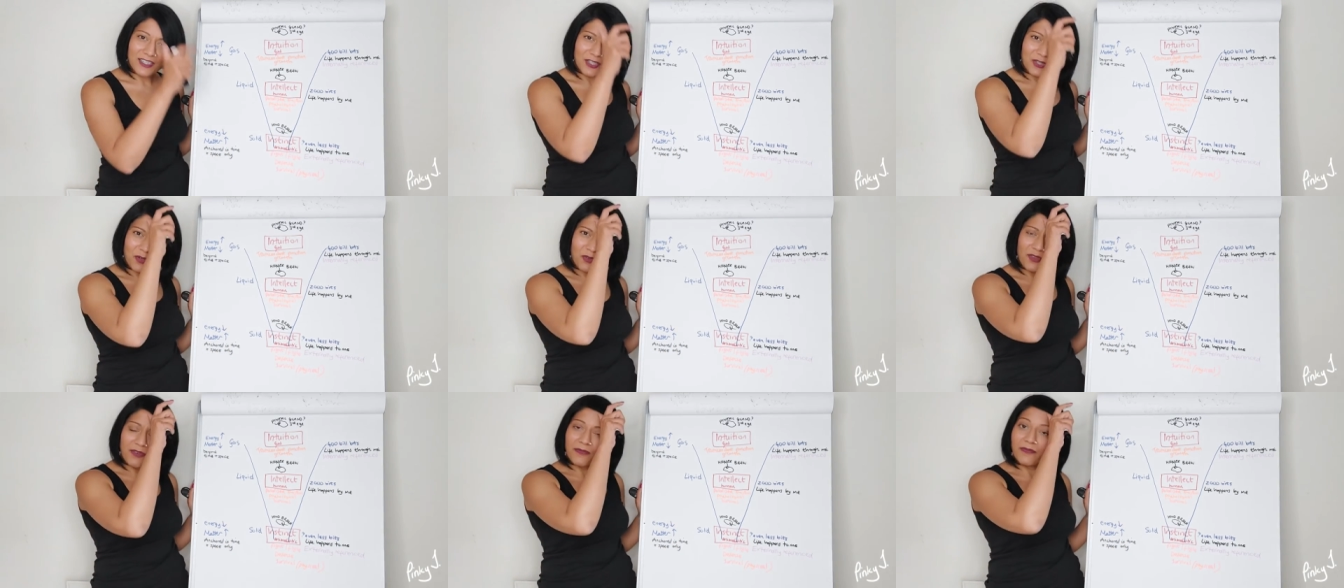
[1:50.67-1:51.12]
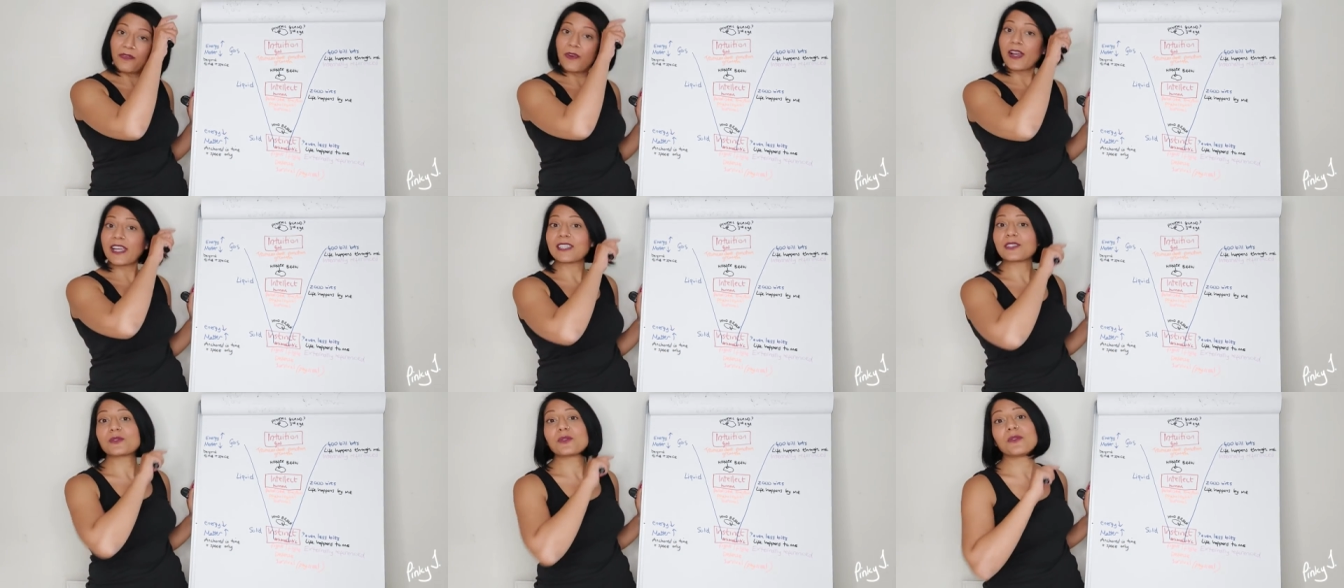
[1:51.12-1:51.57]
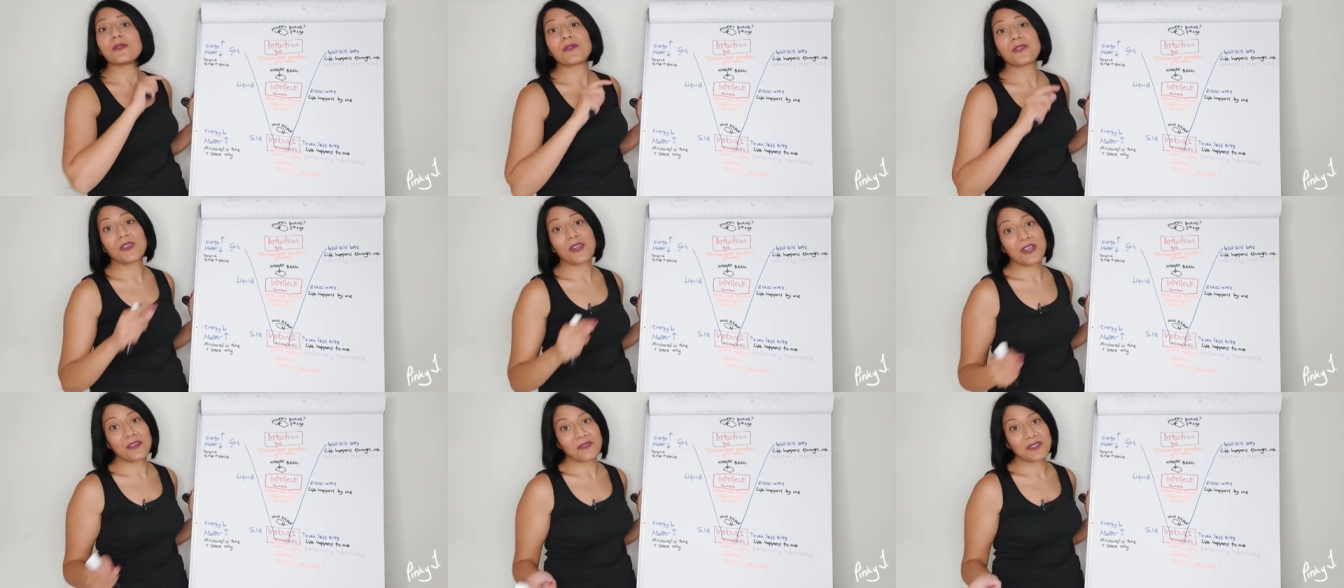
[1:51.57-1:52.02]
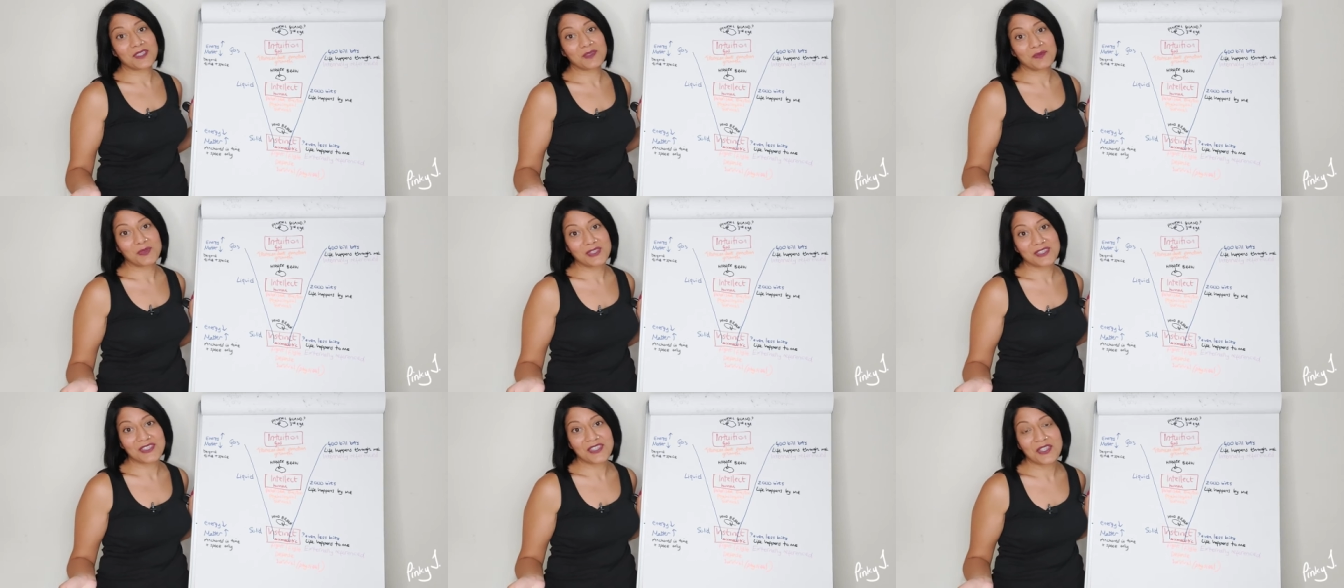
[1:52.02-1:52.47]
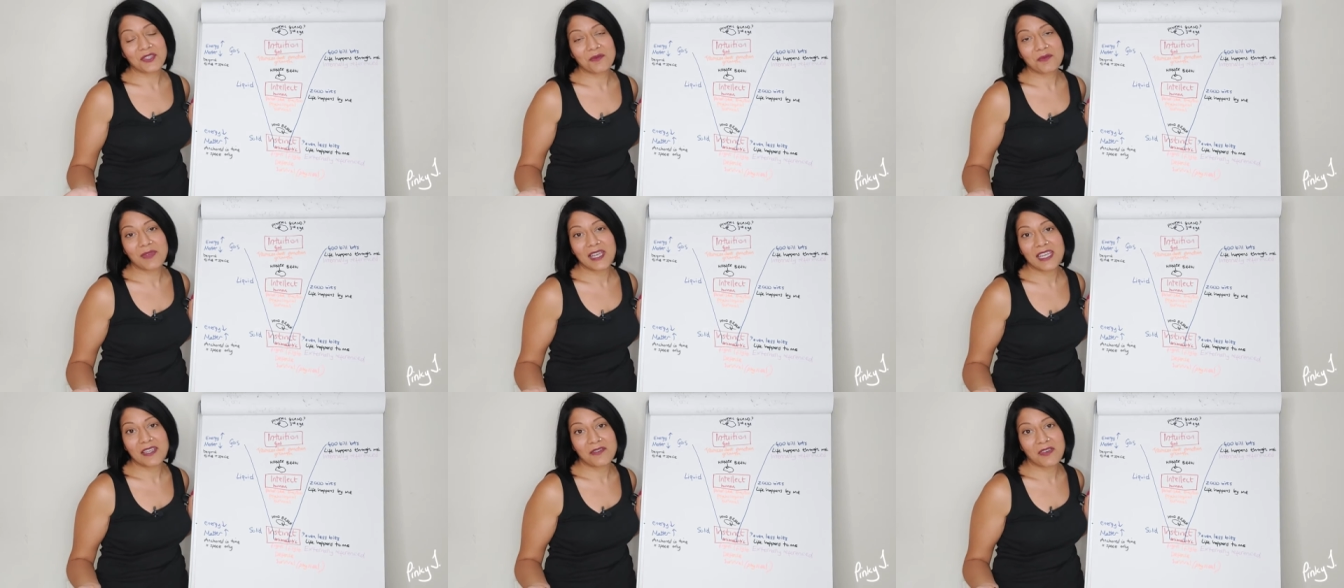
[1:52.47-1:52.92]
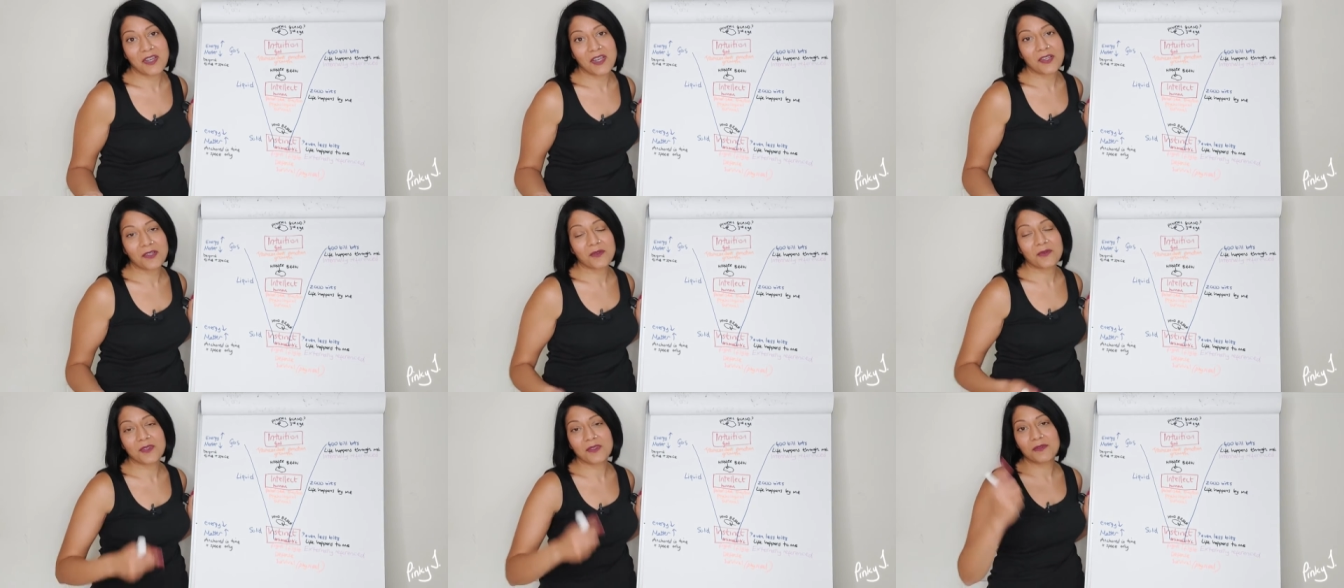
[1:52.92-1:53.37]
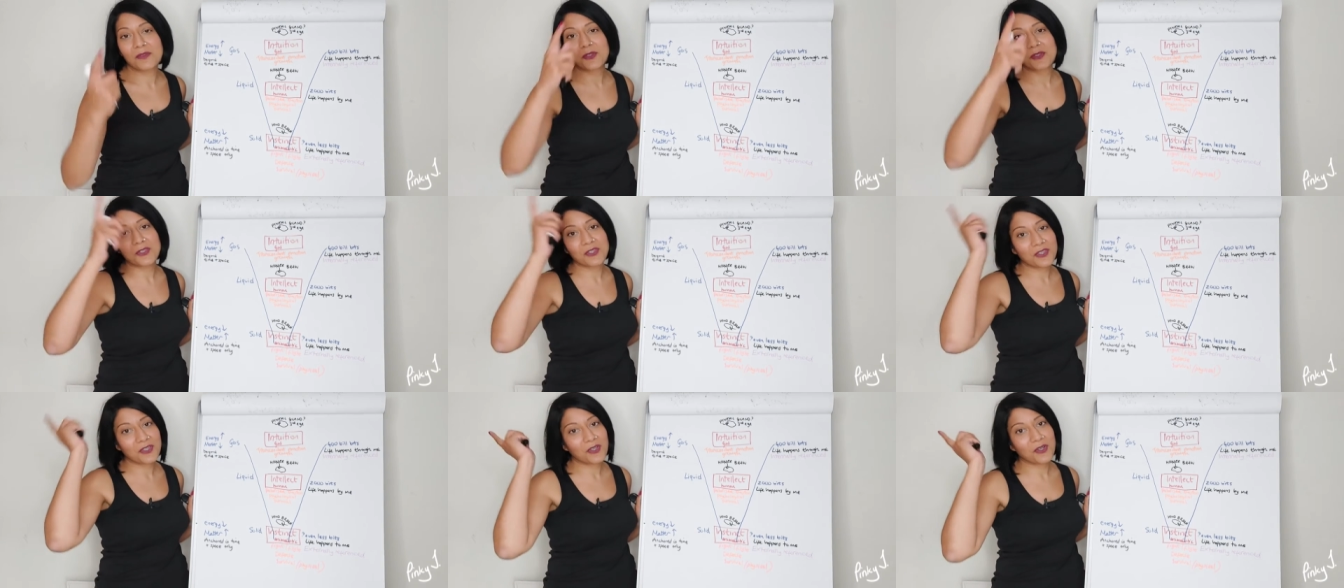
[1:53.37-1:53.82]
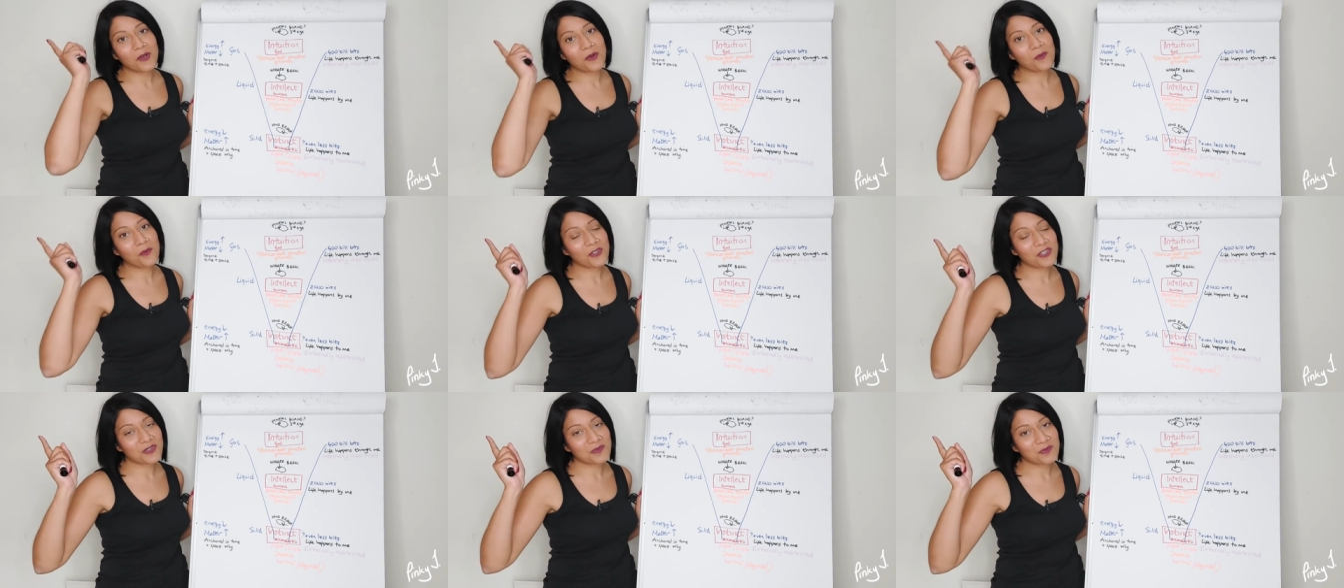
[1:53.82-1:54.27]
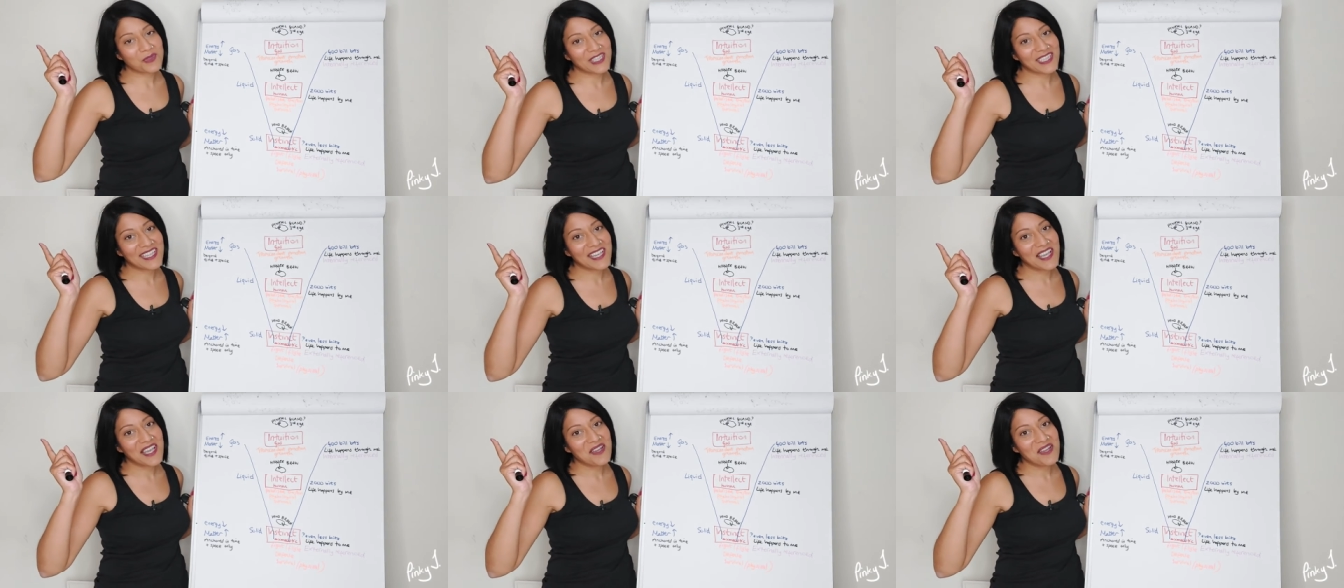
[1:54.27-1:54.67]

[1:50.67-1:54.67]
you know, the fight or flight response that you may have heard of. If not, you can go and watch my